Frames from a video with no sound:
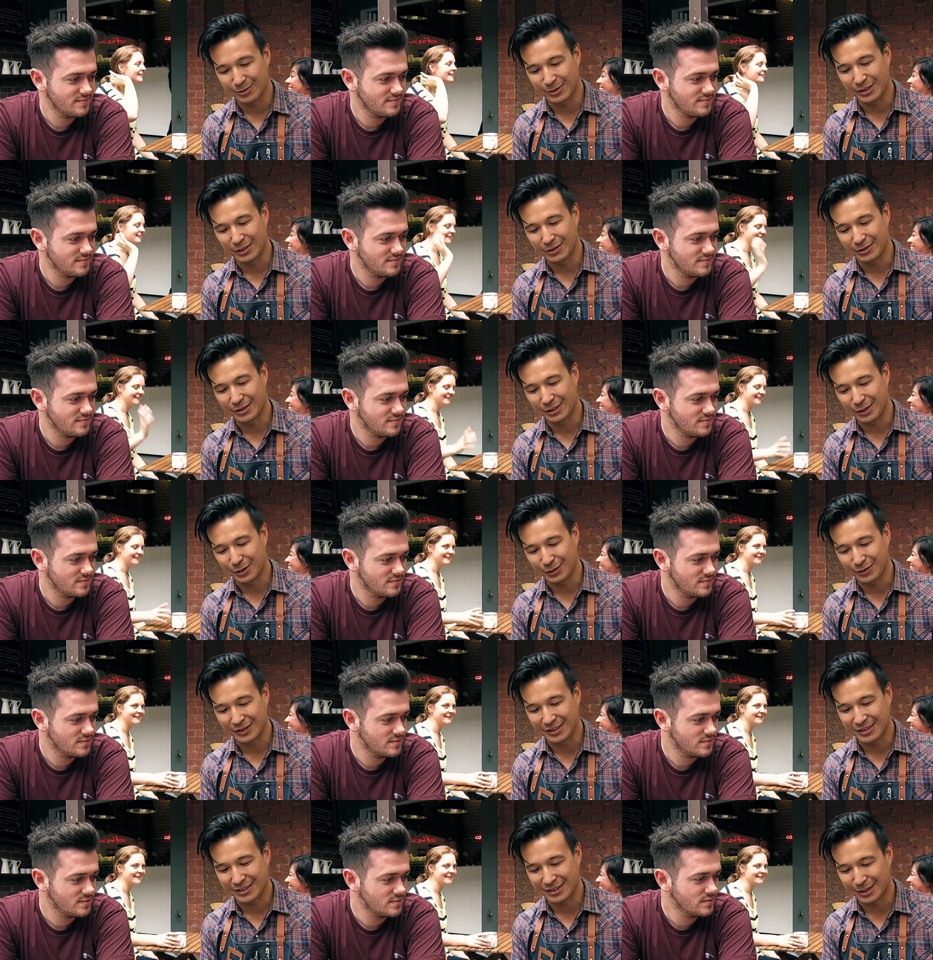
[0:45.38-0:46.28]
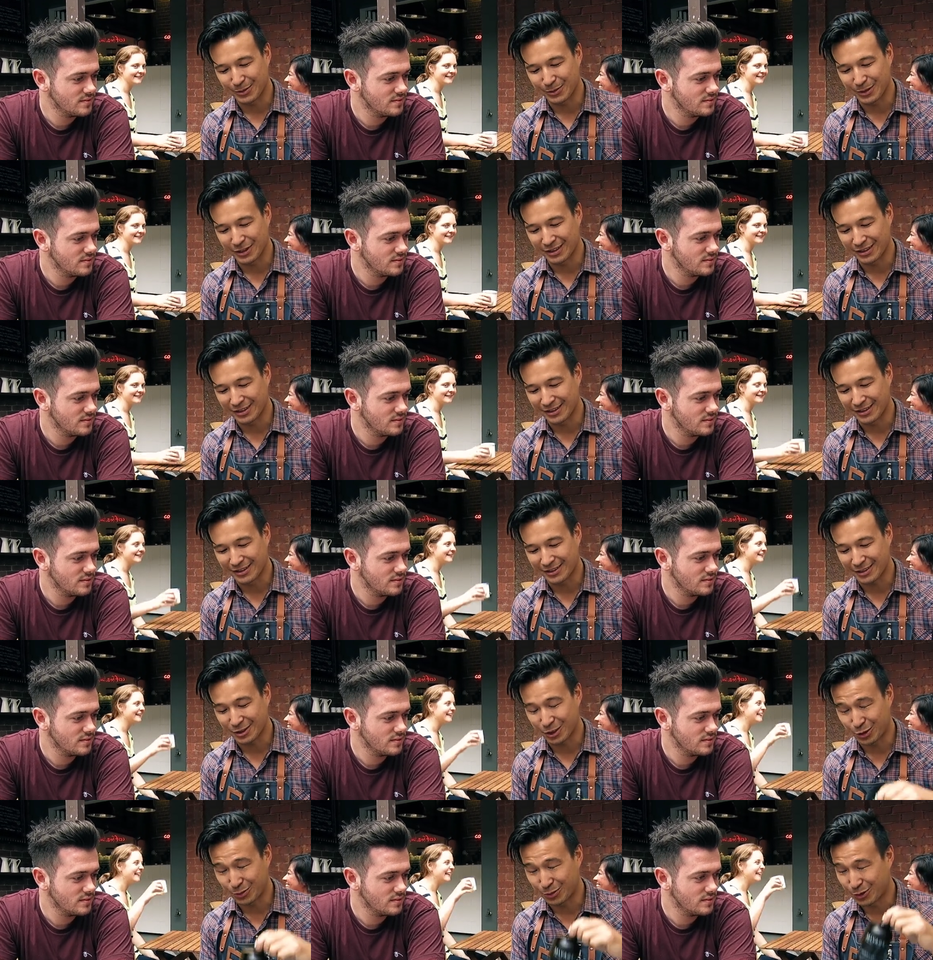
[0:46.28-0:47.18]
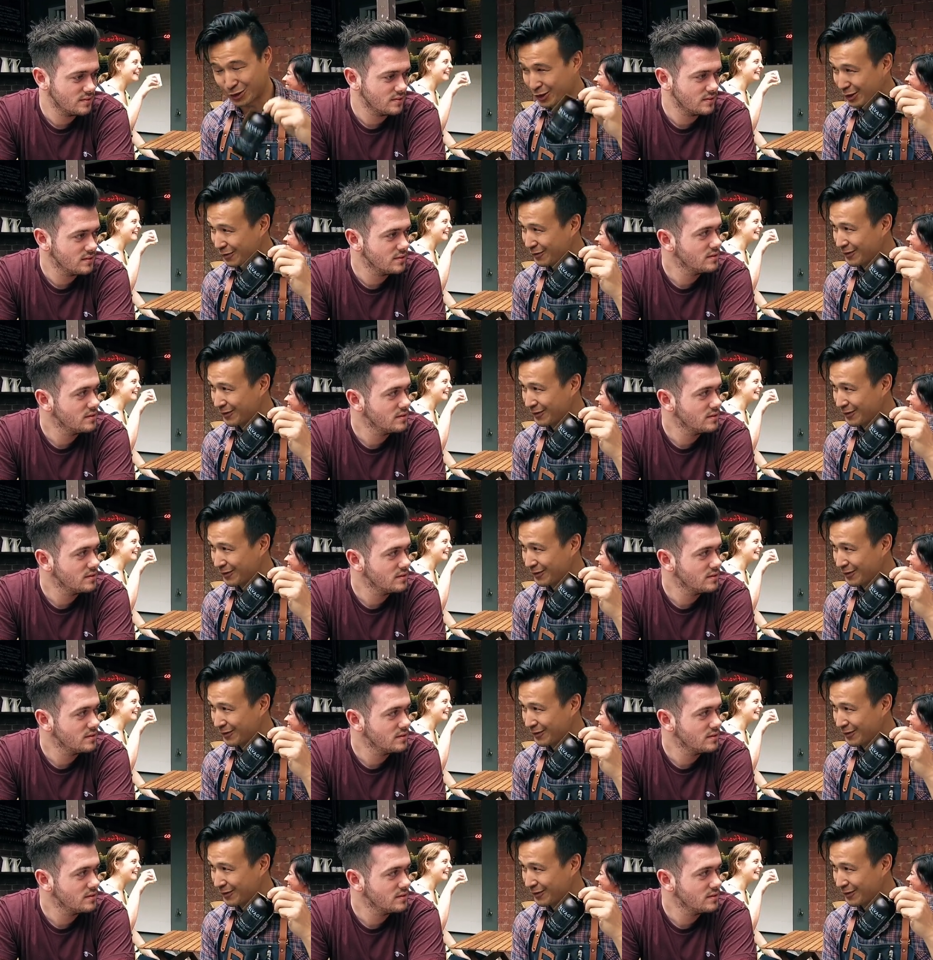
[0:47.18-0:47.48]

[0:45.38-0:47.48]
Speaker 1: we've been doing over the summer is cold brew